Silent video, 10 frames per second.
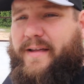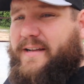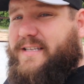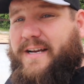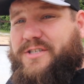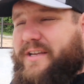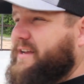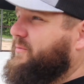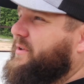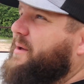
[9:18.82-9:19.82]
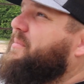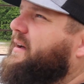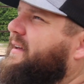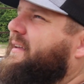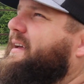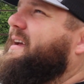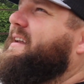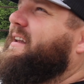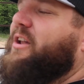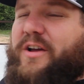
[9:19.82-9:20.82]
It's actually, it
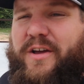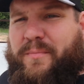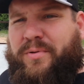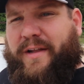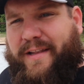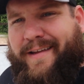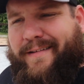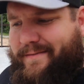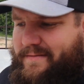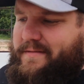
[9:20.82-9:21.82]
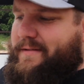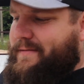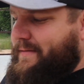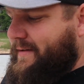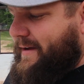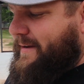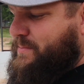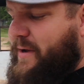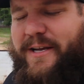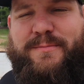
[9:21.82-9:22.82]
didn't look completely as
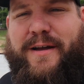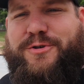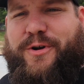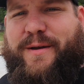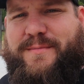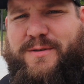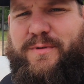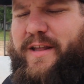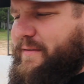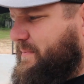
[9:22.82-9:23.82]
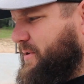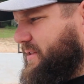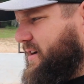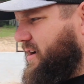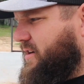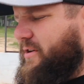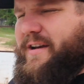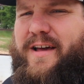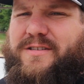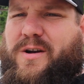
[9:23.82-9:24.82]
big as my dreams when they put the concrete
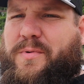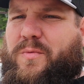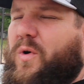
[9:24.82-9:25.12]
down and started putting